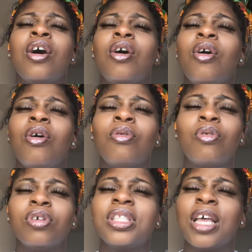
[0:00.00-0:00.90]
oh
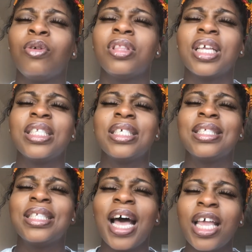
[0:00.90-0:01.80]
God, they
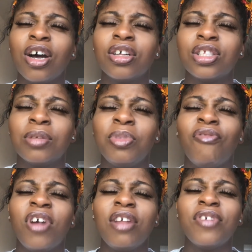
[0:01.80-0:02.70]
desire to be
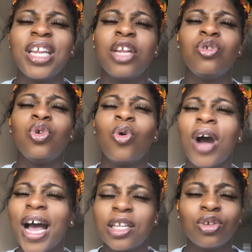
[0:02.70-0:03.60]
relevant in
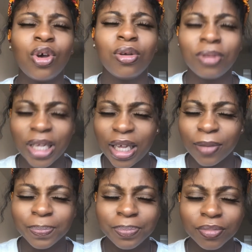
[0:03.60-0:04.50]
your eyes
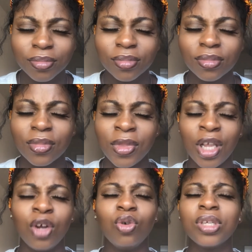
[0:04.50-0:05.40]
only.
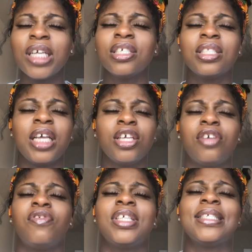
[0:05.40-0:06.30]
Lord, I just thank
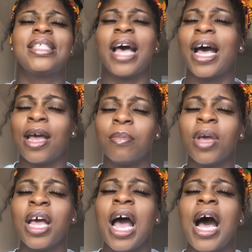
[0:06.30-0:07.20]
you for this time.
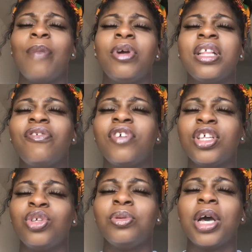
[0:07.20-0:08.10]
I pray that,
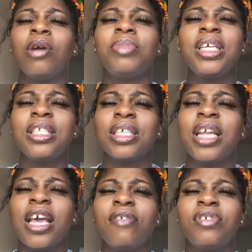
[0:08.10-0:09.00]
Father, you help each
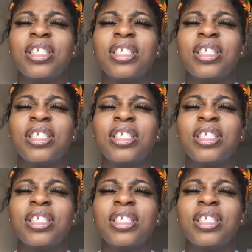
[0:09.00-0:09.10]
and every